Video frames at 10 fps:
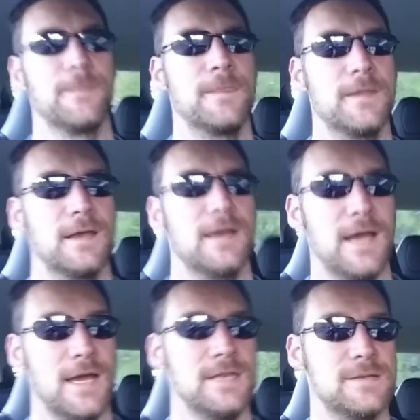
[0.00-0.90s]

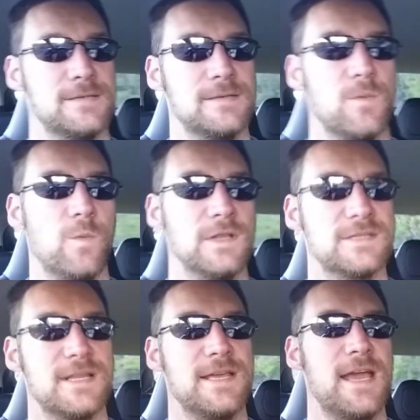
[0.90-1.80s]
and once they
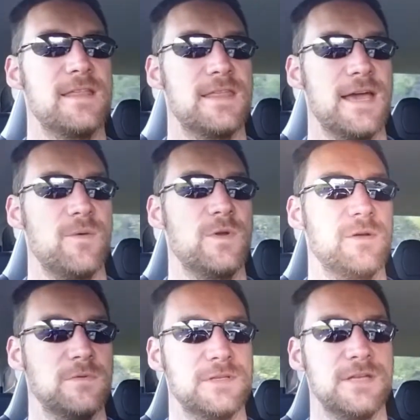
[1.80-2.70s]
get there, what it will do
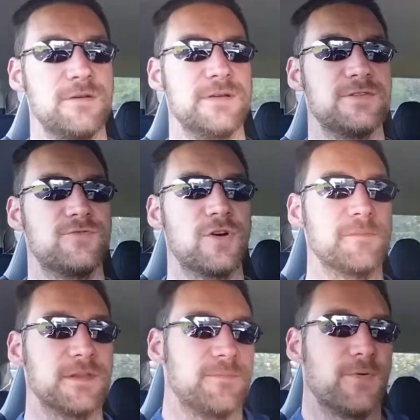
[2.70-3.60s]
is drop the
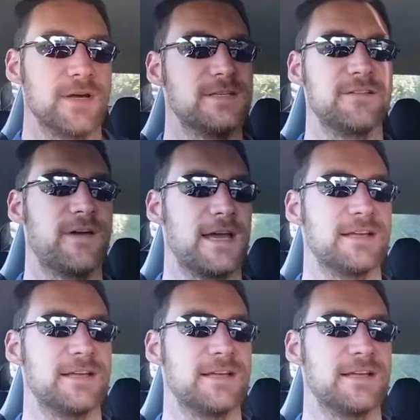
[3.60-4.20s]
price of access to